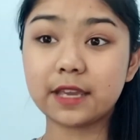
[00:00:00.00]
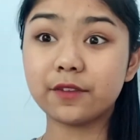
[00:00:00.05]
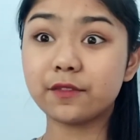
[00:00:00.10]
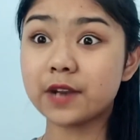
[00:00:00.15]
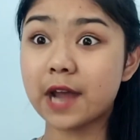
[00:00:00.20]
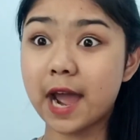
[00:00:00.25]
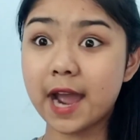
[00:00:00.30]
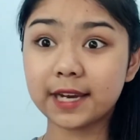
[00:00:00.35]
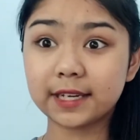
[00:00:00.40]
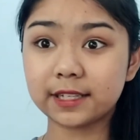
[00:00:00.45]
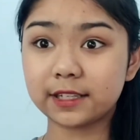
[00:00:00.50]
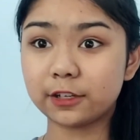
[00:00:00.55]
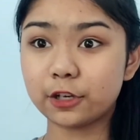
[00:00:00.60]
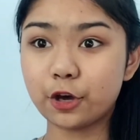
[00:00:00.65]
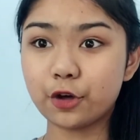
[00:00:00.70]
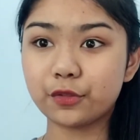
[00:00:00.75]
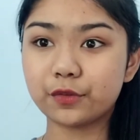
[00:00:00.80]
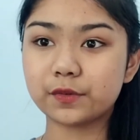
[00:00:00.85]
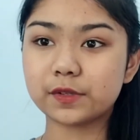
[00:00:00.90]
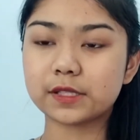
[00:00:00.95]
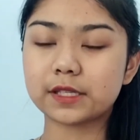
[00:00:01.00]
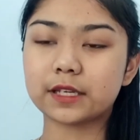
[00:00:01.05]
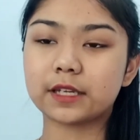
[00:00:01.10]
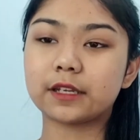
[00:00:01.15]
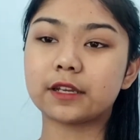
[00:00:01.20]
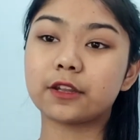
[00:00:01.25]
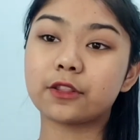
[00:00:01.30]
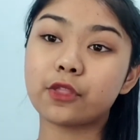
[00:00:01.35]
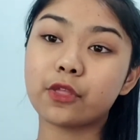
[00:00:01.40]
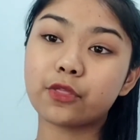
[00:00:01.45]
Even I didn't know there was like
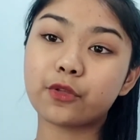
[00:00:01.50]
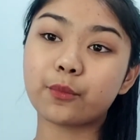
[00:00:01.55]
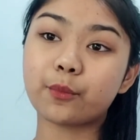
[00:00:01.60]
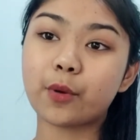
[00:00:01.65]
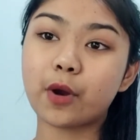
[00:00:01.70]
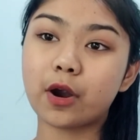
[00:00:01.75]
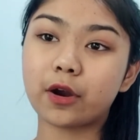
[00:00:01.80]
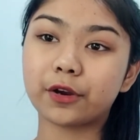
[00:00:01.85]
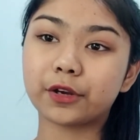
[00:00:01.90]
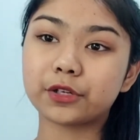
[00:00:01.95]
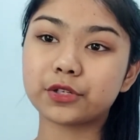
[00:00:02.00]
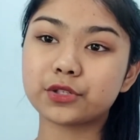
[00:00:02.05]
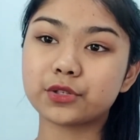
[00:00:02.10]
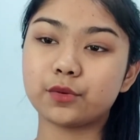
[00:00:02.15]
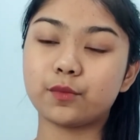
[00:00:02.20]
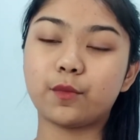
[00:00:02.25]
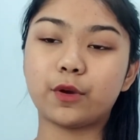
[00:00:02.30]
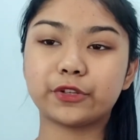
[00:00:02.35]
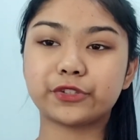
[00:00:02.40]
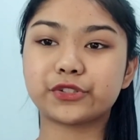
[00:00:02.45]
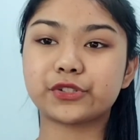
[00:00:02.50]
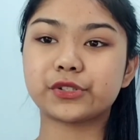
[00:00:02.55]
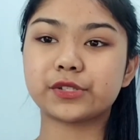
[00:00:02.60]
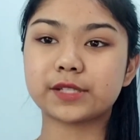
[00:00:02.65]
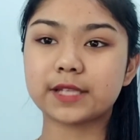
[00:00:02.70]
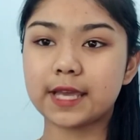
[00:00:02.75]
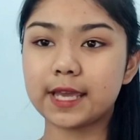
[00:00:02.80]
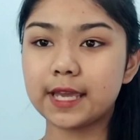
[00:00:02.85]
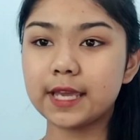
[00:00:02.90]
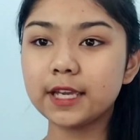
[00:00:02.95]
another part to
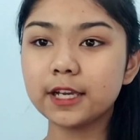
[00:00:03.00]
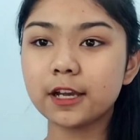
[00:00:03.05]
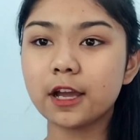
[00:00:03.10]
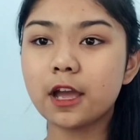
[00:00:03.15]
Monsters Inc.